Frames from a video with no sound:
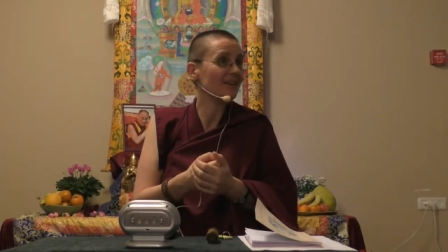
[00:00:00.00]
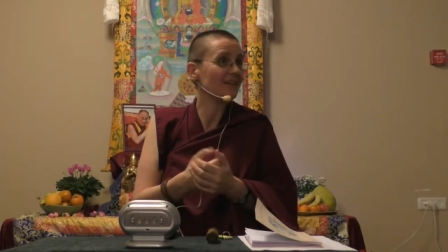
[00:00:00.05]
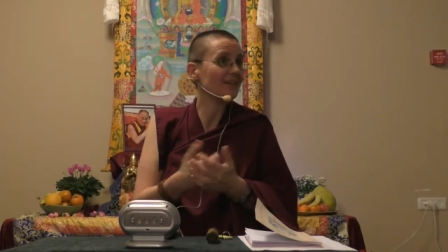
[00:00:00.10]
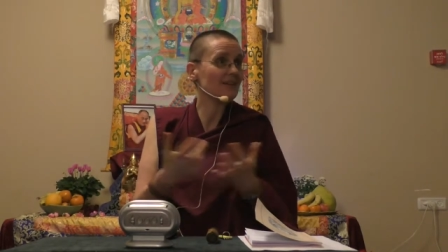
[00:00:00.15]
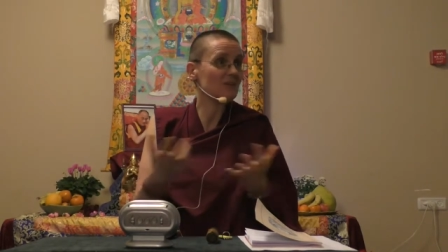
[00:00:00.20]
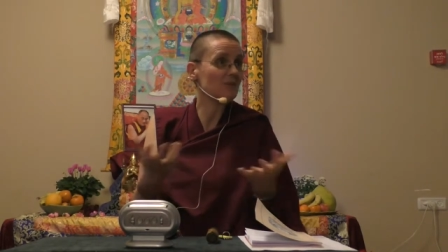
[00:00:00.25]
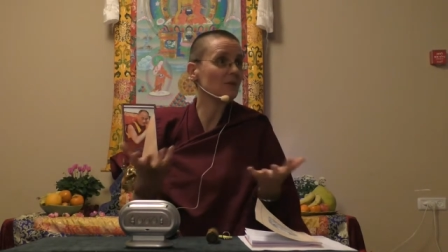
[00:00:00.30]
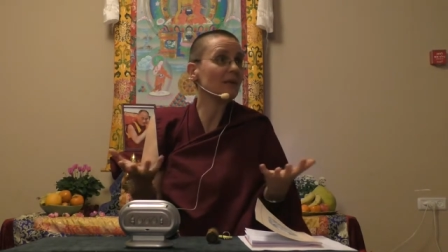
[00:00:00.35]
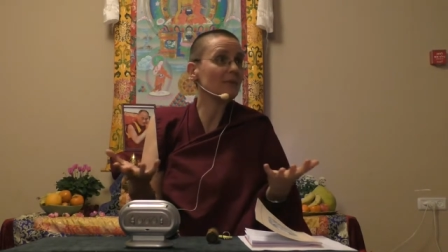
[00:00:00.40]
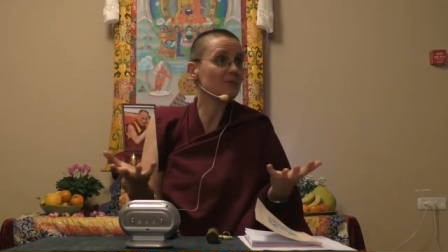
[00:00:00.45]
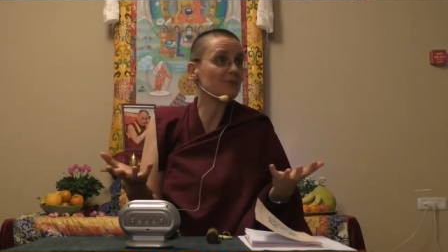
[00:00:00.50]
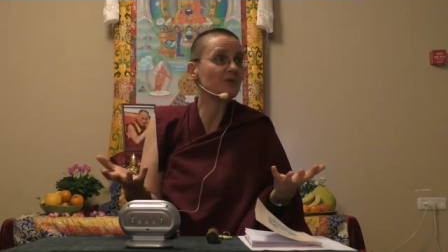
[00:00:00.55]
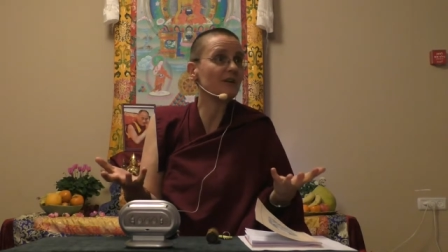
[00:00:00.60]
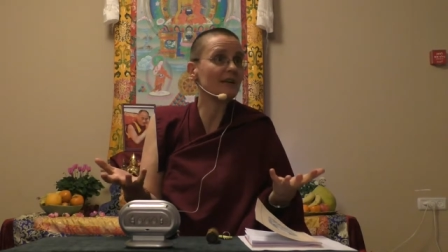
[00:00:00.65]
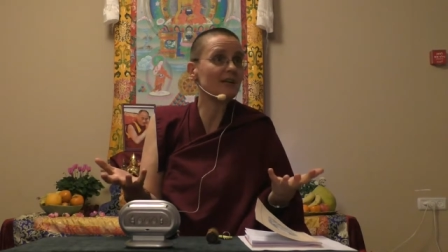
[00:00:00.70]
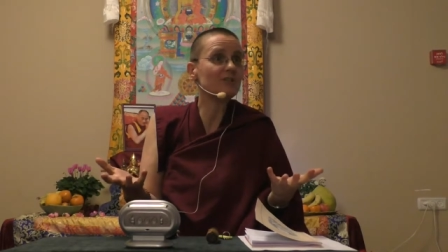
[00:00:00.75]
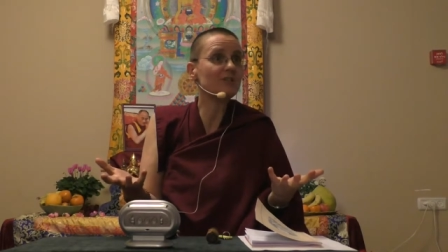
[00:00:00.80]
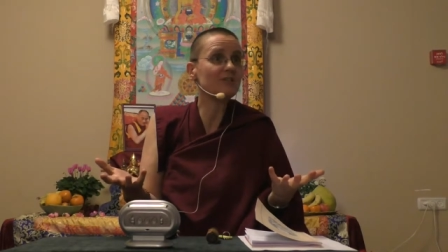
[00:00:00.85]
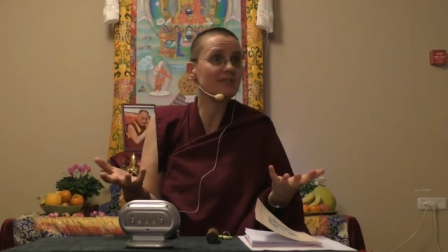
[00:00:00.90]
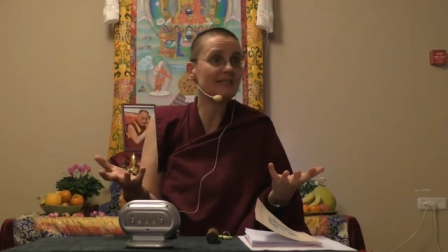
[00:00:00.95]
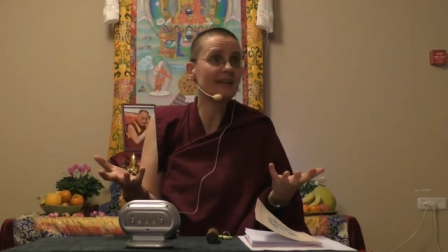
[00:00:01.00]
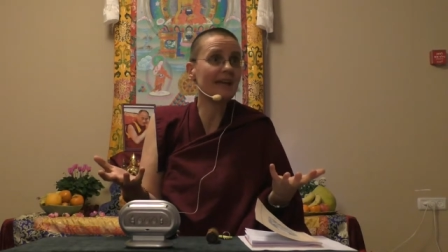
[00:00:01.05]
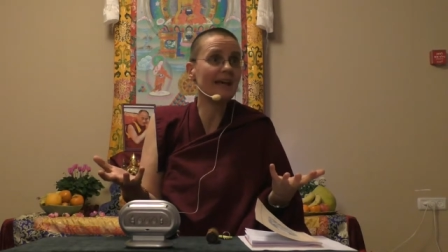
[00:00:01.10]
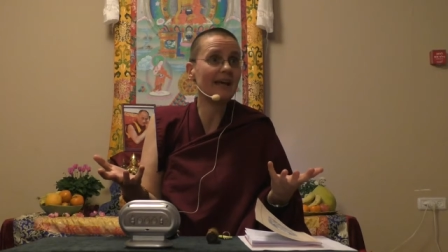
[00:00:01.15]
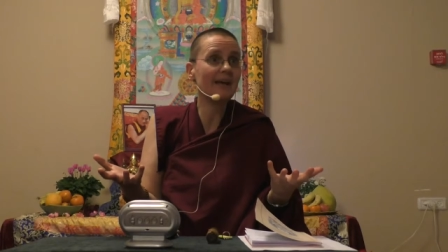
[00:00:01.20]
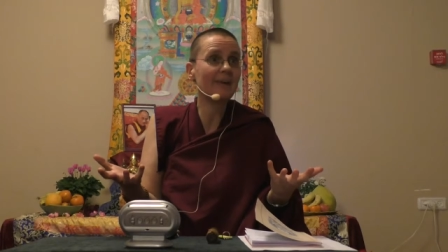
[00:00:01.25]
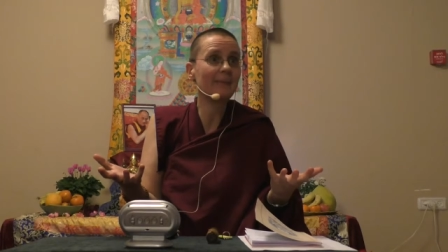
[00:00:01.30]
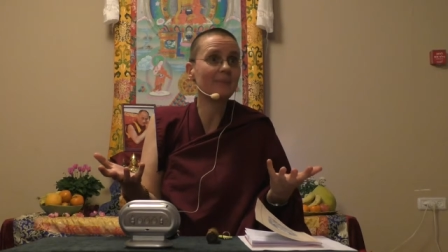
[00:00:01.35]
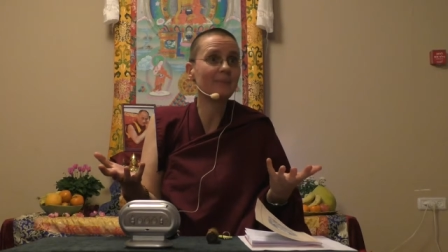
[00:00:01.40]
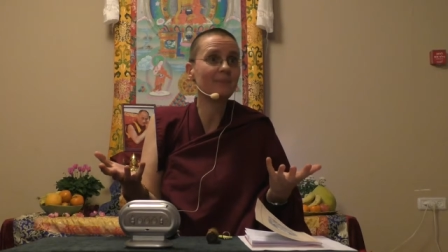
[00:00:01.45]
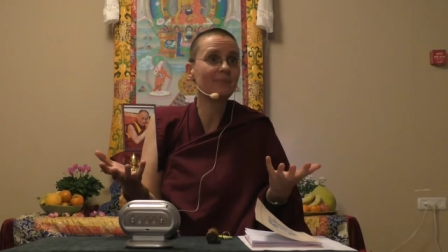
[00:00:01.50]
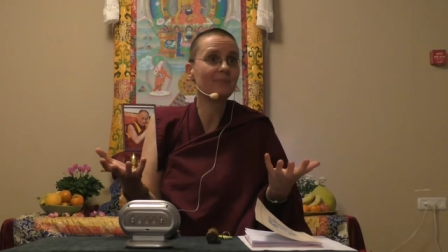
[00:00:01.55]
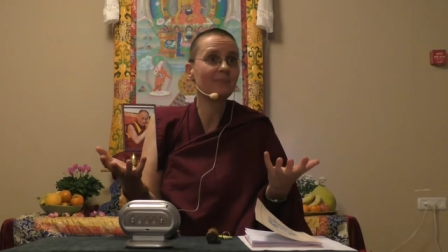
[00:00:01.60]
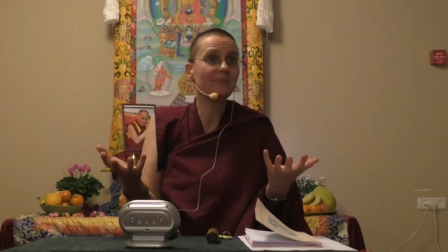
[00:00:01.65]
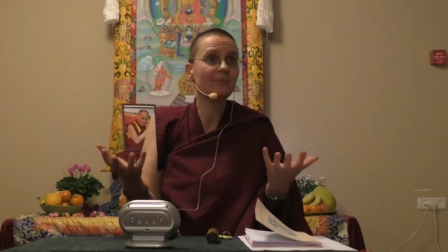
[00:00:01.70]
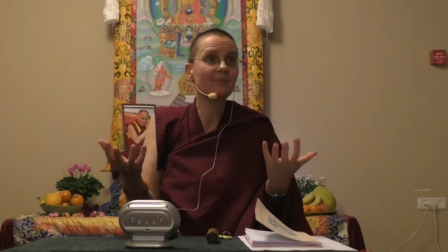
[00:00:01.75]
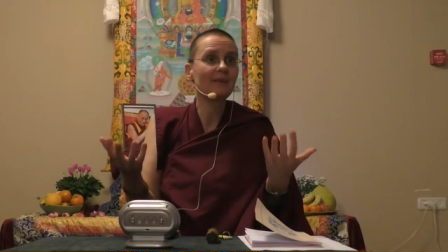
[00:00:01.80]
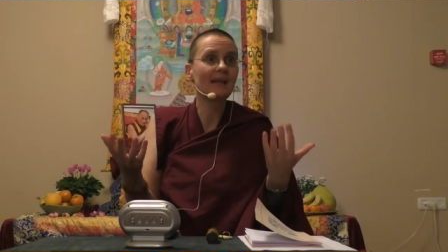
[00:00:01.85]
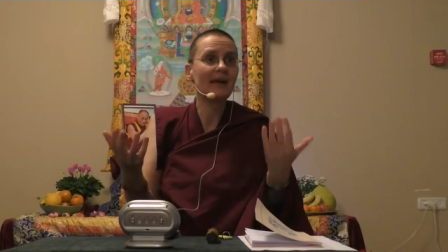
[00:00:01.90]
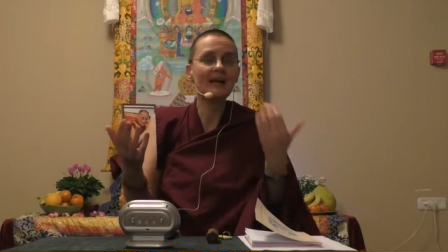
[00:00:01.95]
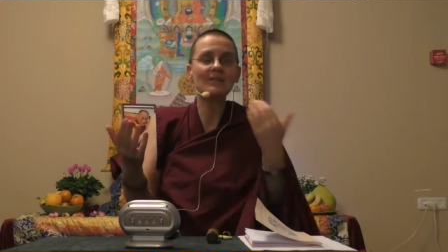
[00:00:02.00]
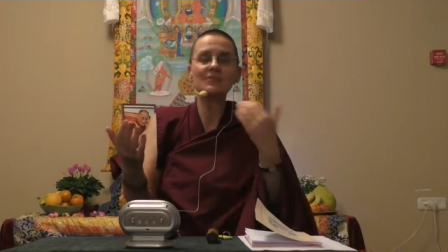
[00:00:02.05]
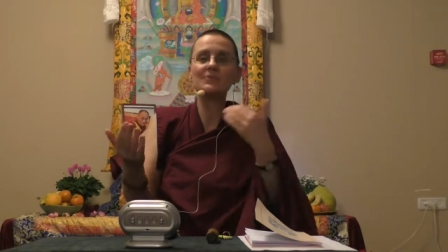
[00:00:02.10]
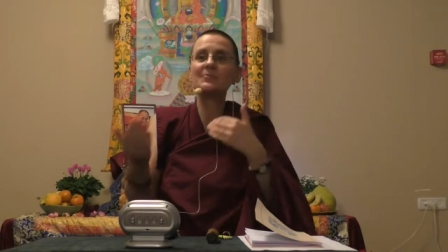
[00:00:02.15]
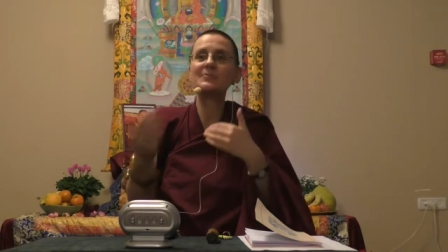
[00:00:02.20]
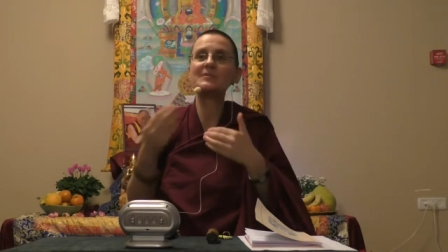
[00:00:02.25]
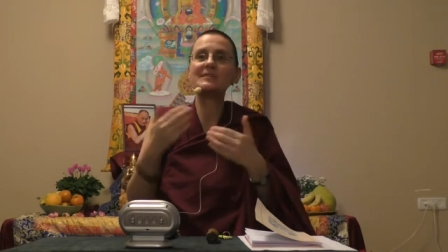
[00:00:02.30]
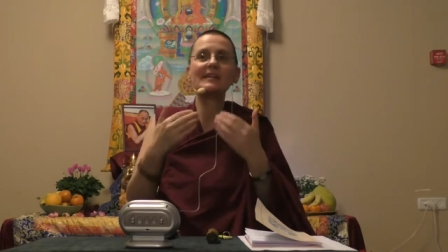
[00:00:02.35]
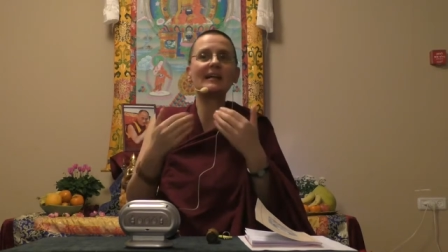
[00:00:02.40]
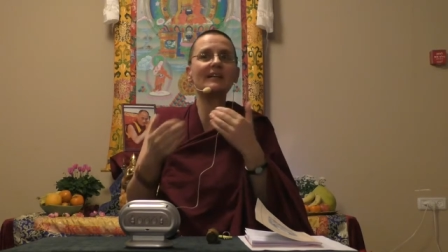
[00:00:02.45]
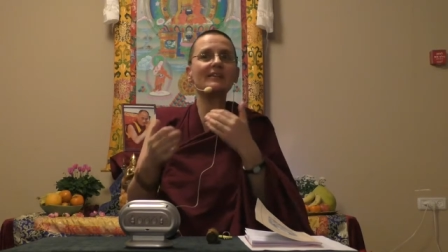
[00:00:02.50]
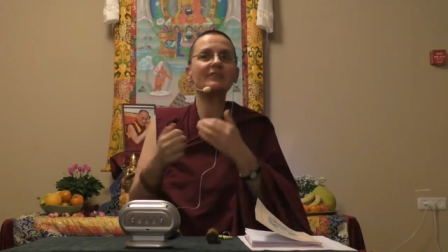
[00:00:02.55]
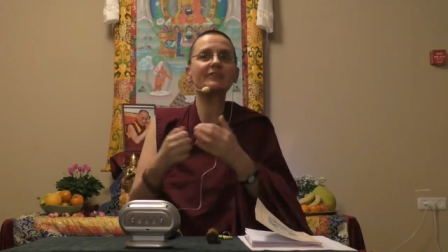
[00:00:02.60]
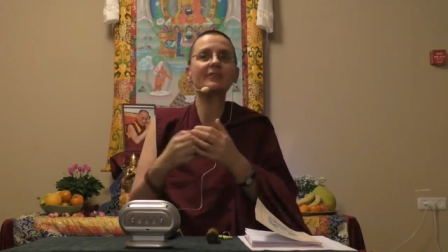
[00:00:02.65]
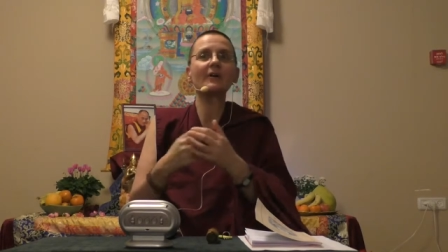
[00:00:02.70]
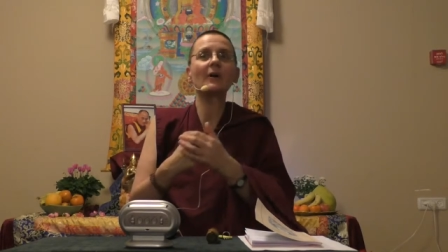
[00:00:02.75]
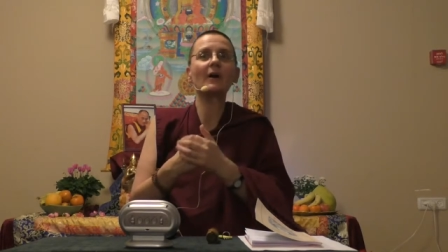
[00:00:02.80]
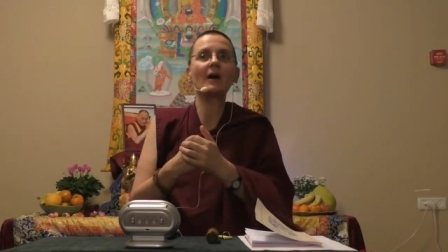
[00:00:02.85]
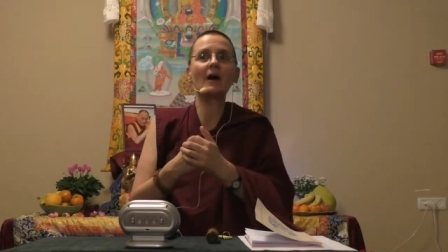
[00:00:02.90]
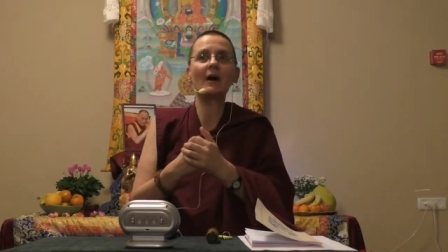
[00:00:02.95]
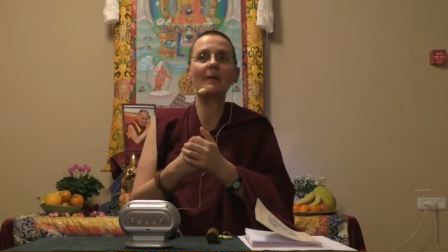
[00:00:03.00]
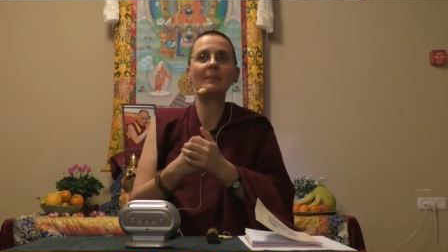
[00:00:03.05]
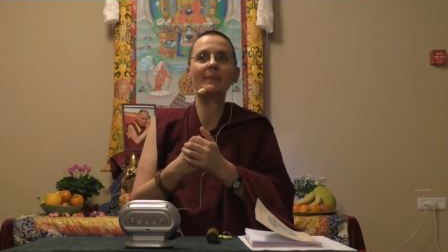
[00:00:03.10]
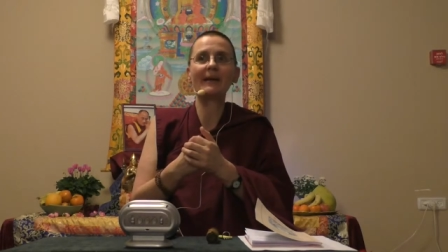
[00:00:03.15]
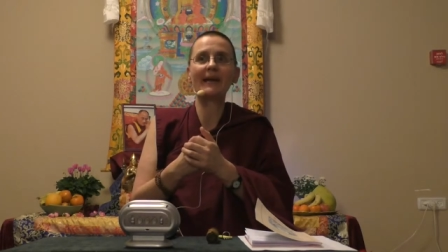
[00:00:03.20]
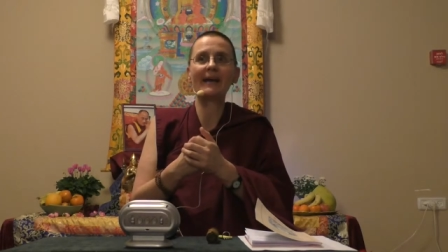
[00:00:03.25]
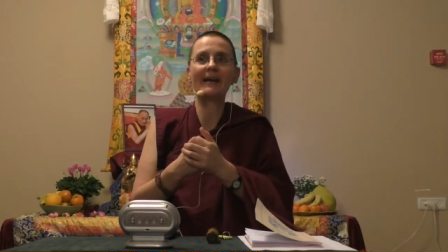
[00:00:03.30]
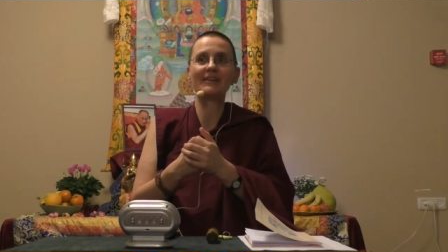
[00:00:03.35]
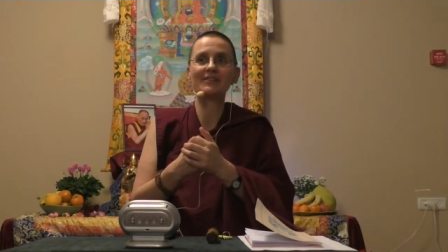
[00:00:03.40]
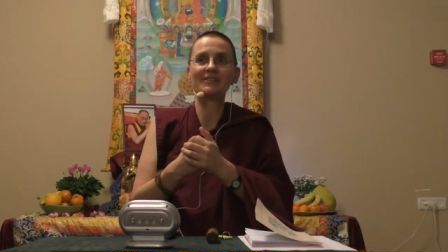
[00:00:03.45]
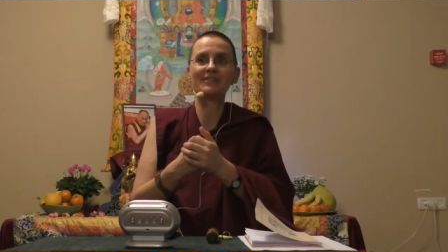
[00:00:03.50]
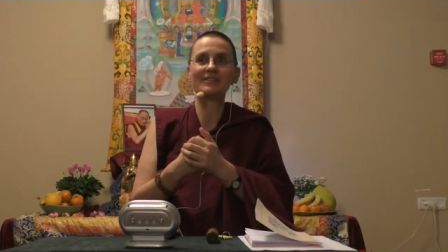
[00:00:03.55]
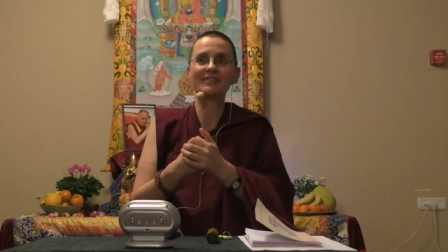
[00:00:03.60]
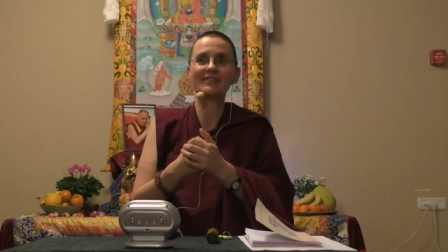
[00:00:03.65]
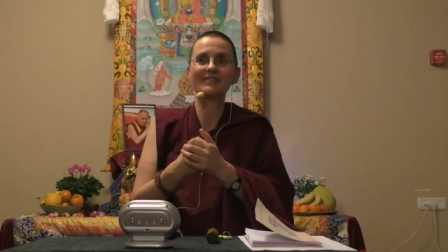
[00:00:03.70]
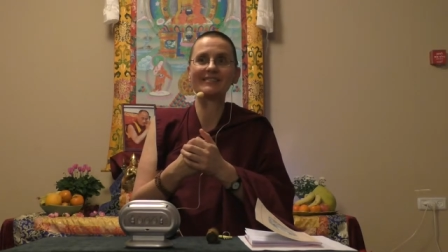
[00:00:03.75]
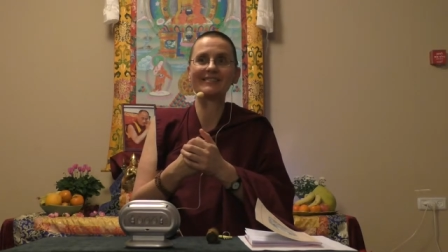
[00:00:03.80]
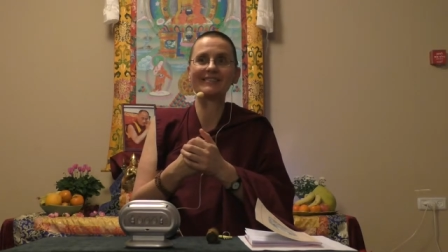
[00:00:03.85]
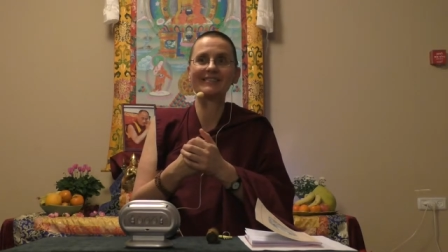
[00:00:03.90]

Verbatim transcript: That's what I'm trying to say, as a result of our karmic actions.